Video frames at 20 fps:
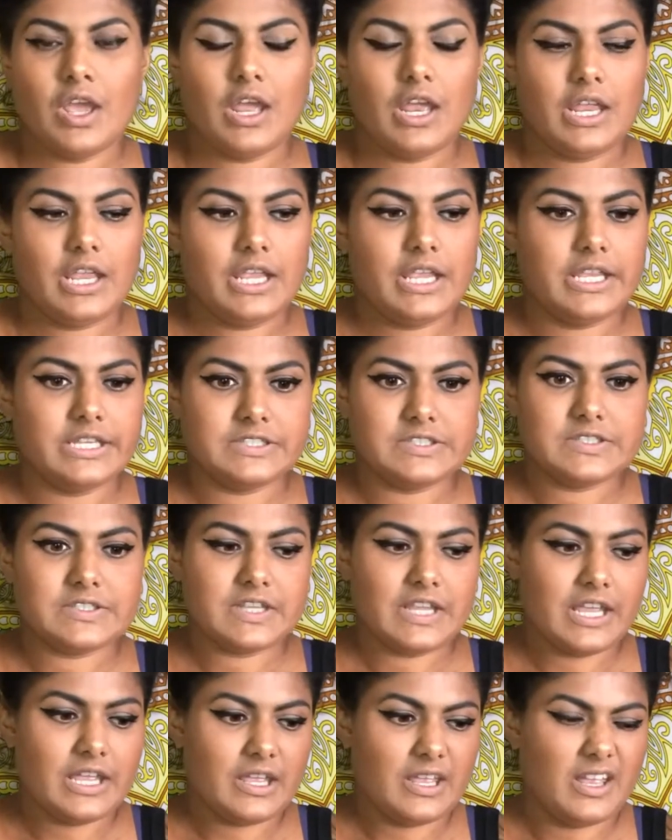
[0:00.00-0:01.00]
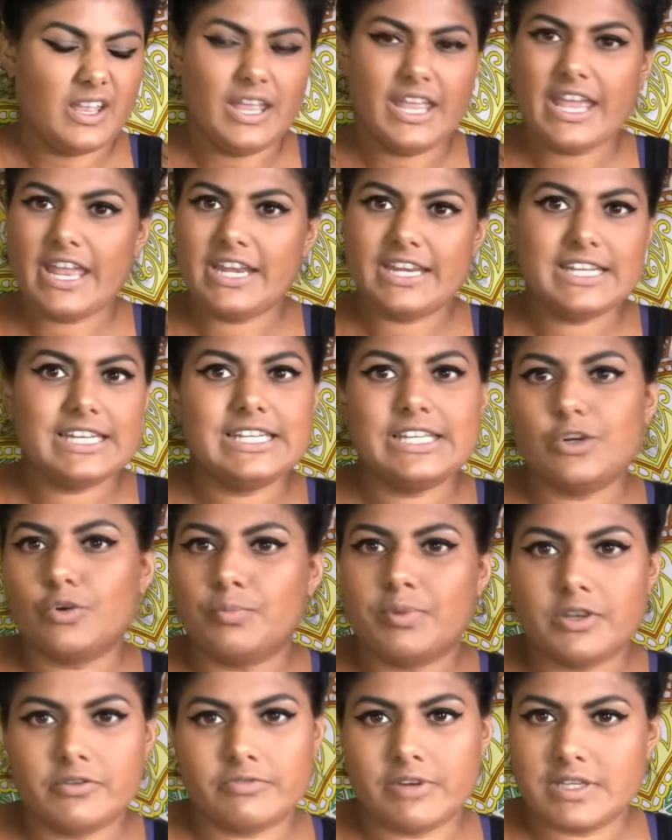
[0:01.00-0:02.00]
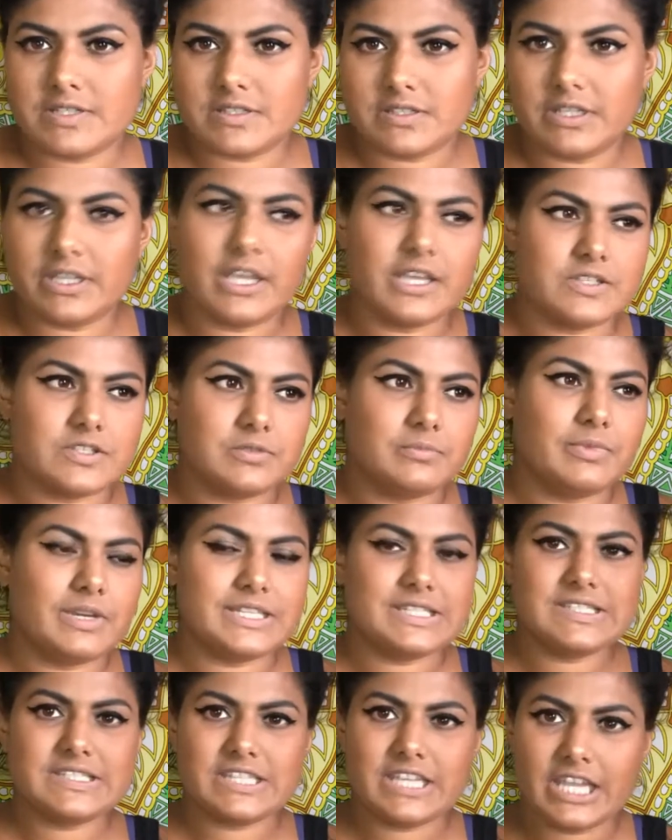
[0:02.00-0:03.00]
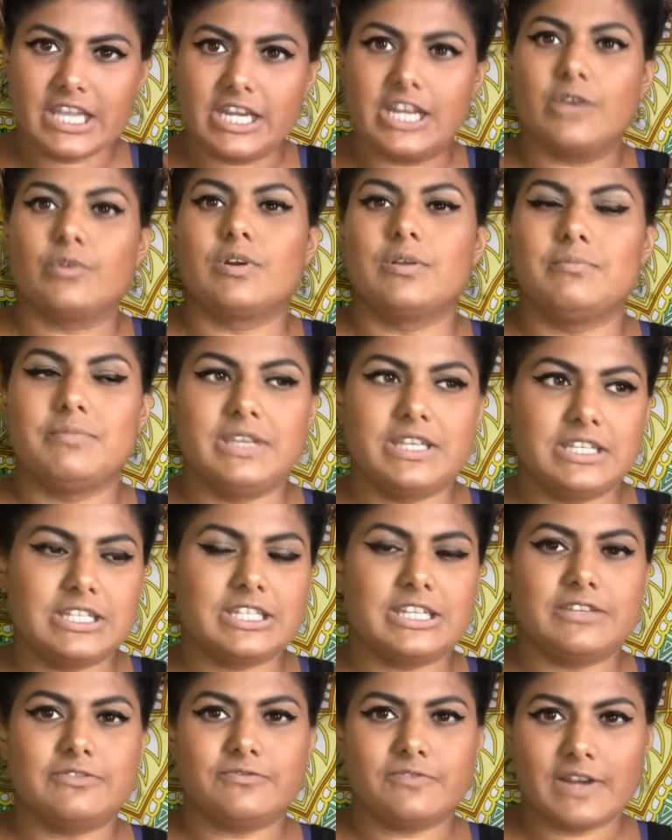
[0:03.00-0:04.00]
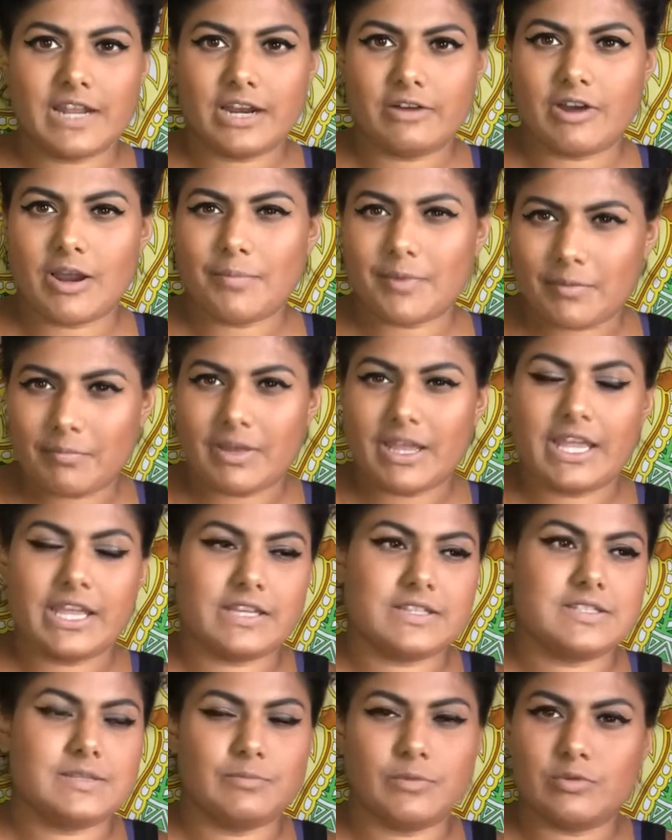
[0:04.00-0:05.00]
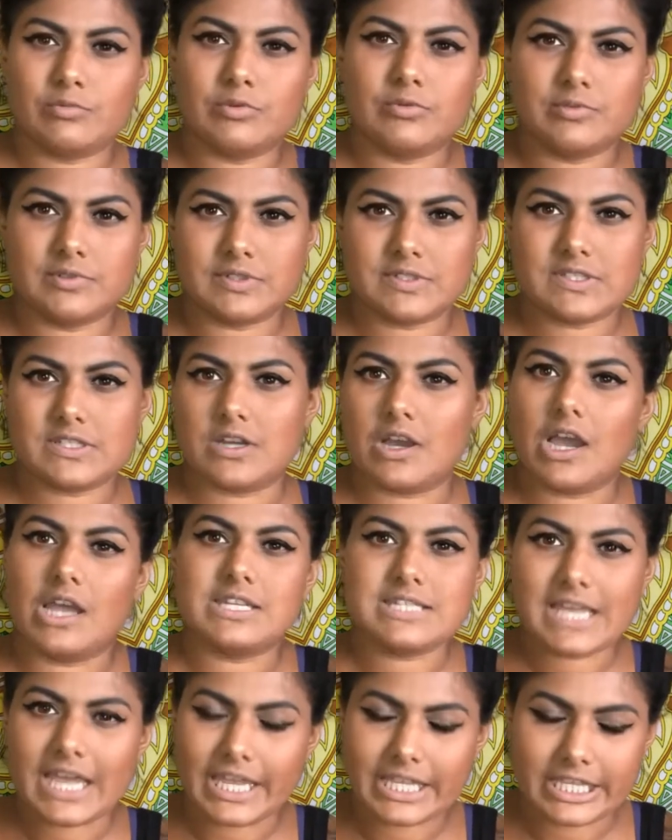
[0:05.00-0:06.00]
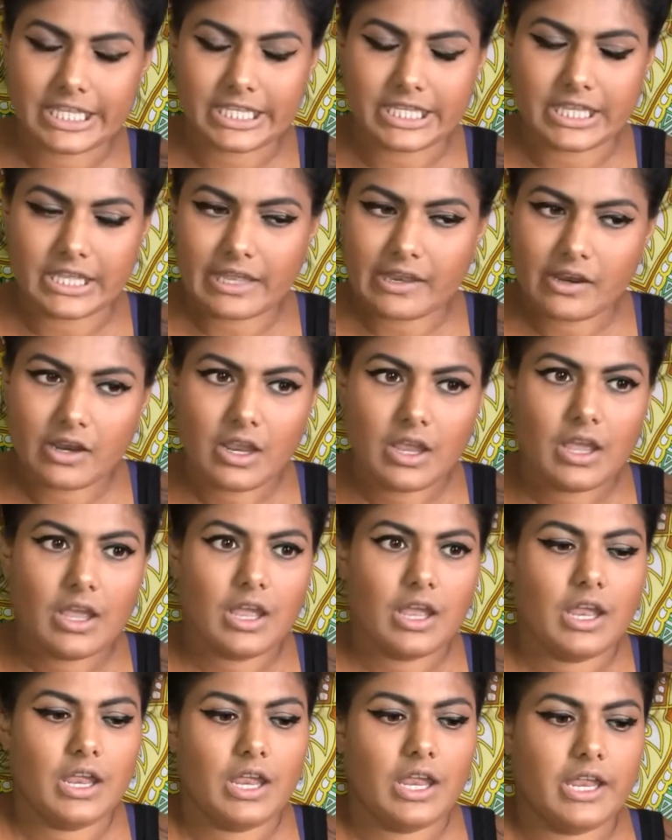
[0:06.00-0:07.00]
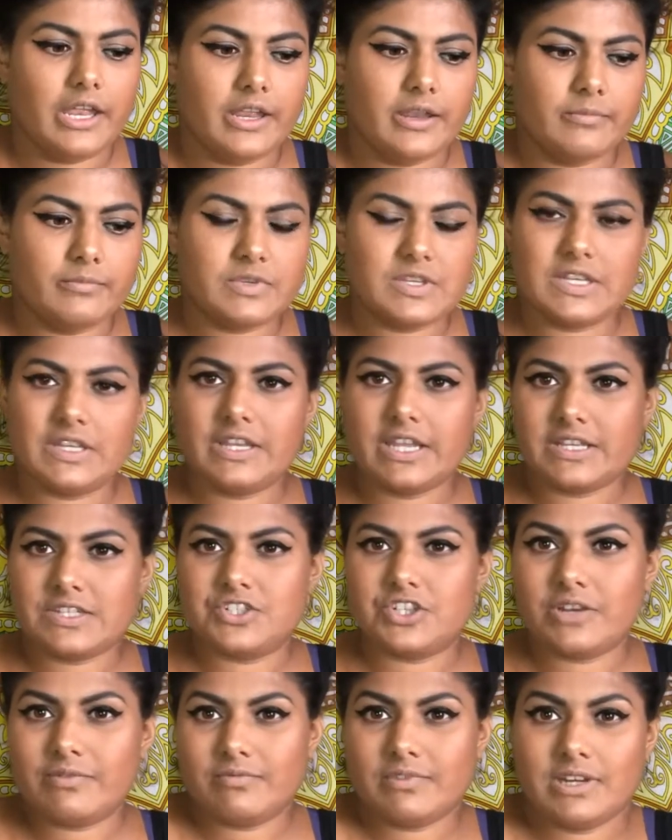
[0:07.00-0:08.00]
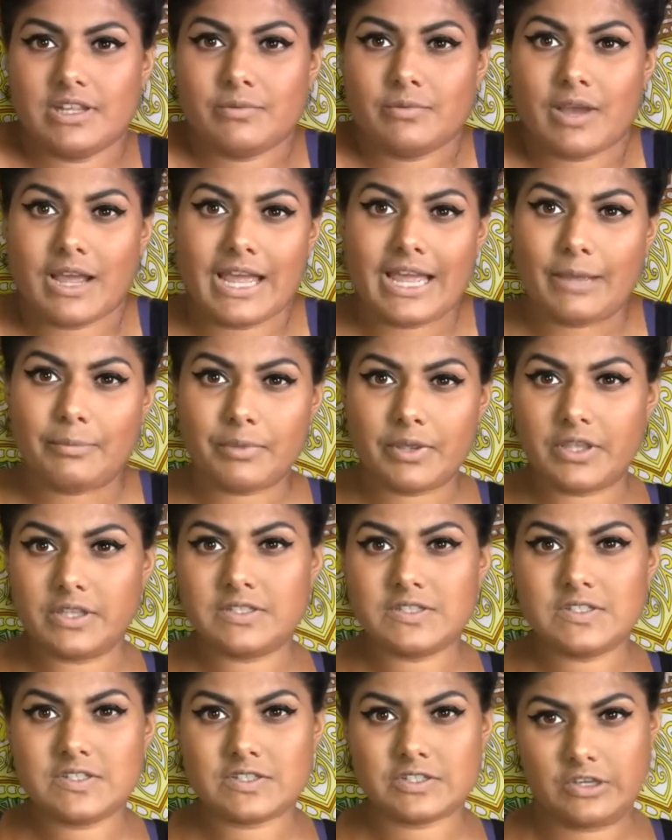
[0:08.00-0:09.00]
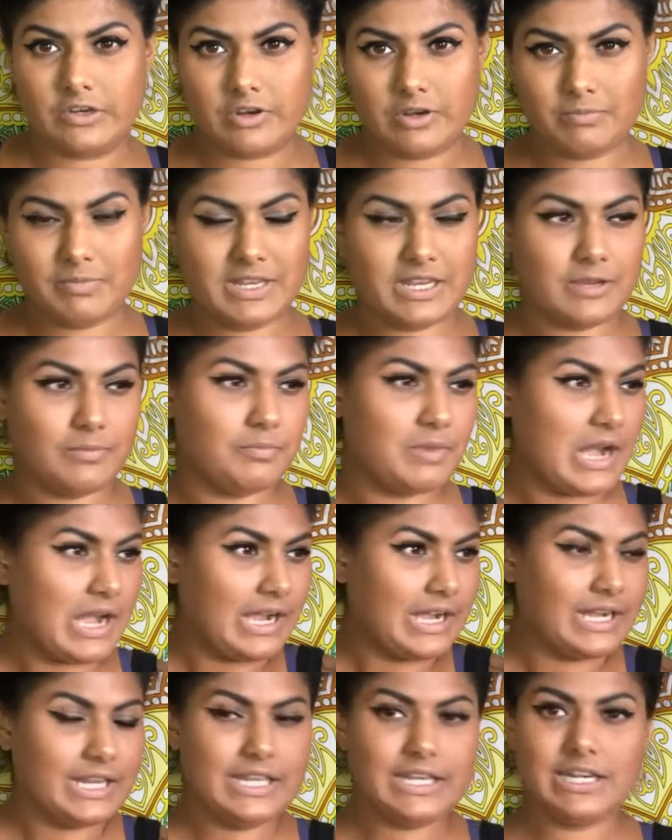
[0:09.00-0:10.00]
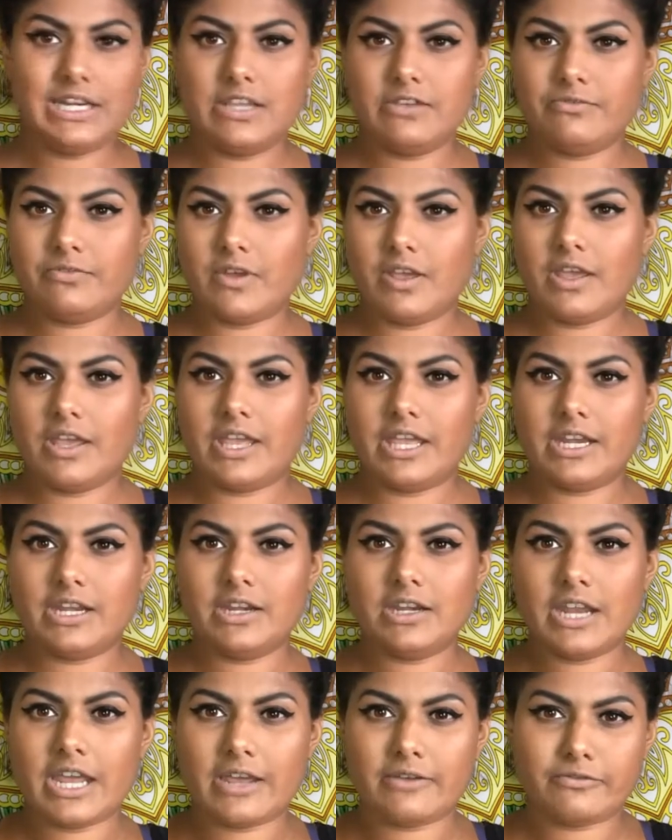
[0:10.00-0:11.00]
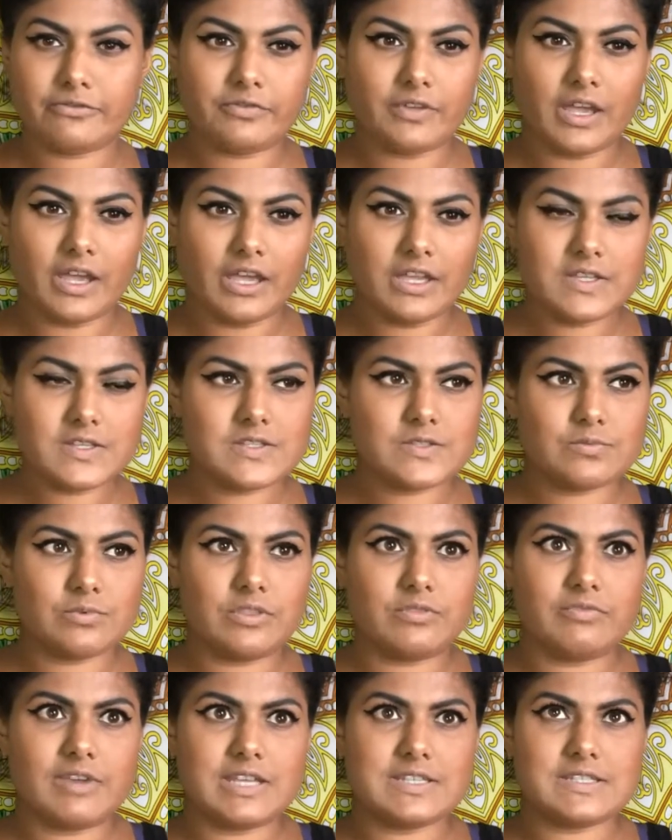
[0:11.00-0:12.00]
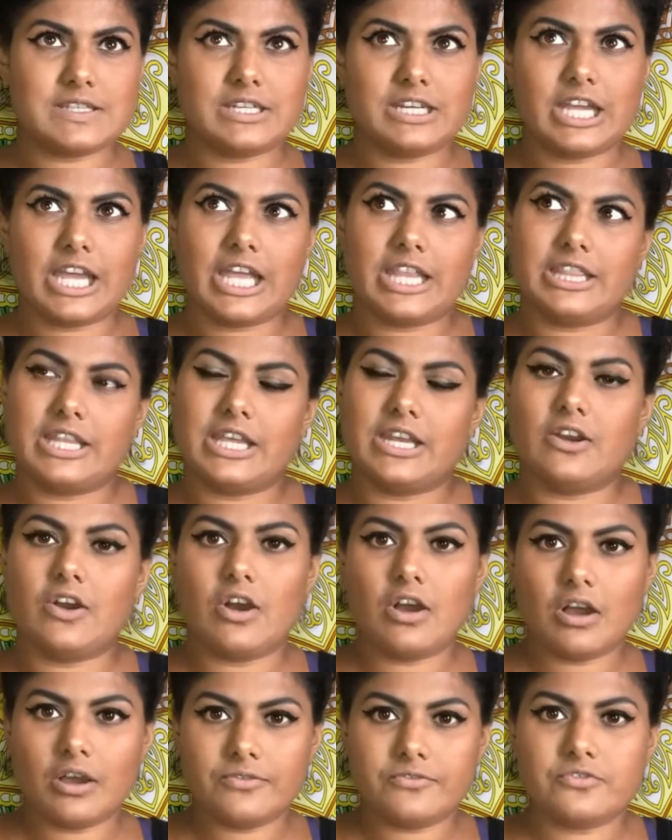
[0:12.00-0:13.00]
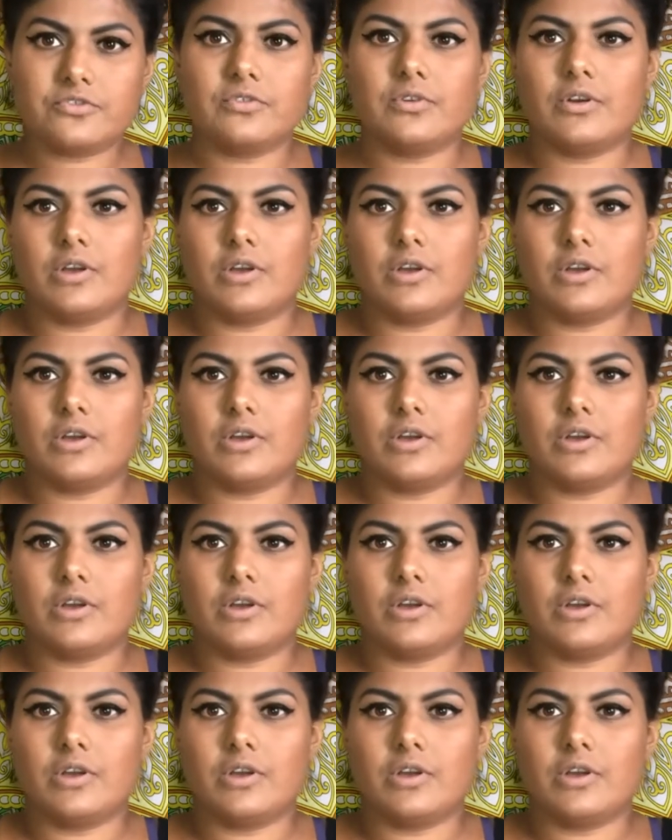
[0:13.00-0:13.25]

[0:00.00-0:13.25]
it's any little bit of resin that gets on my skin, it will immediately flare up and my eczema will start attacking it. And that's generally what happens. You can be completely fine at first with resin, and then after